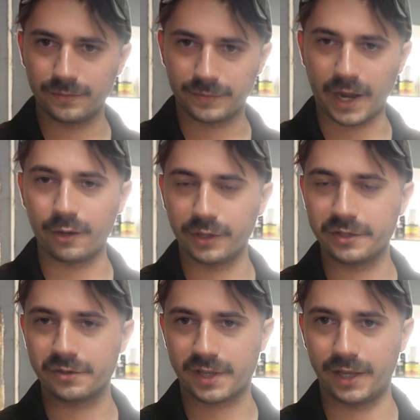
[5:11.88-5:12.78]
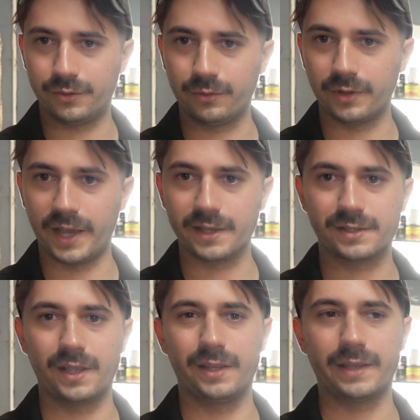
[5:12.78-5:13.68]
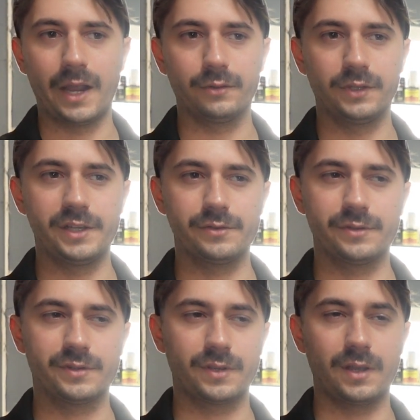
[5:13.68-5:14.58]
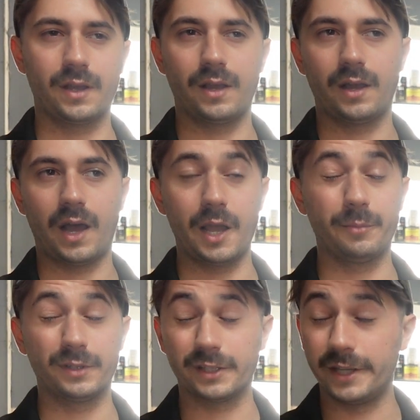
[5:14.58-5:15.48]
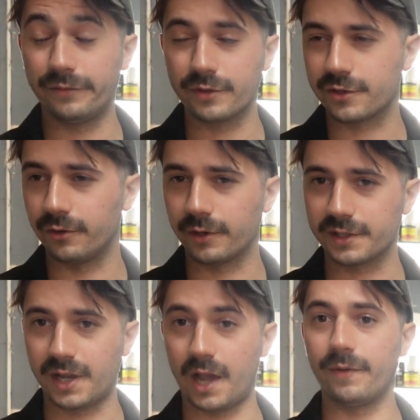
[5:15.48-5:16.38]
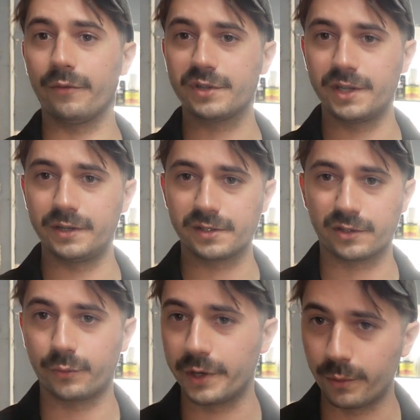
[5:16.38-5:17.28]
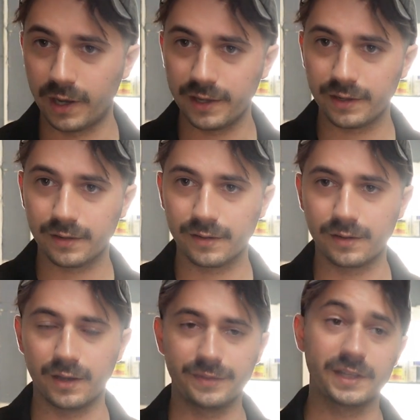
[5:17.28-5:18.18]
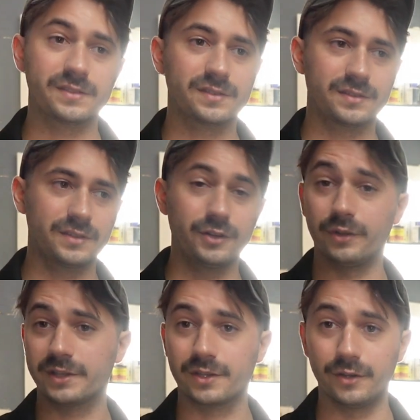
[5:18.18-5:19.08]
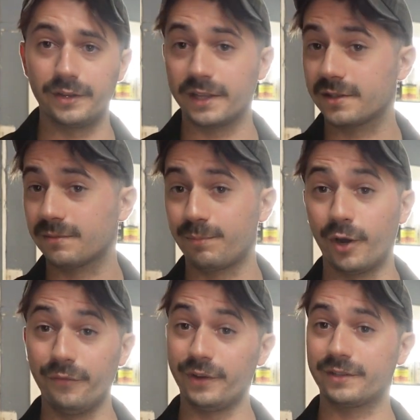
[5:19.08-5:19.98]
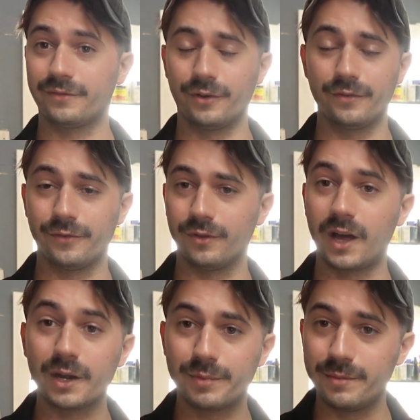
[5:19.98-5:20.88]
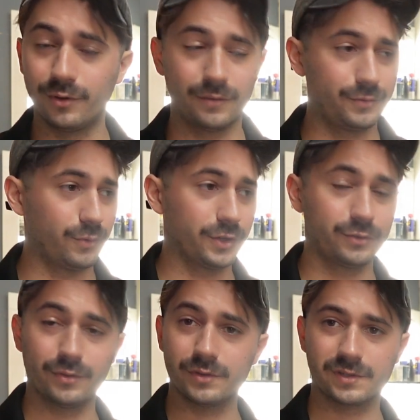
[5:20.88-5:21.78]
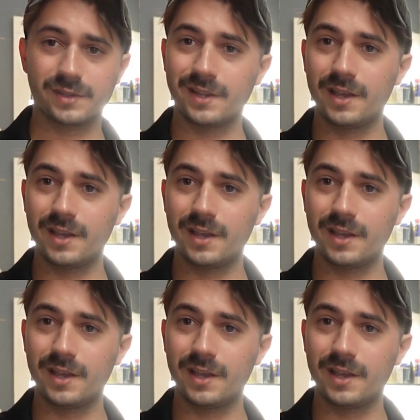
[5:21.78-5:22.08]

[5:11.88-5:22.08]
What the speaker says: Diode lasers can't do glass, and diode lasers, I believe the strongest I've ever seen is a 20 watt. that's, you know, that's good. That's perfect for a lot of people. If you want to do those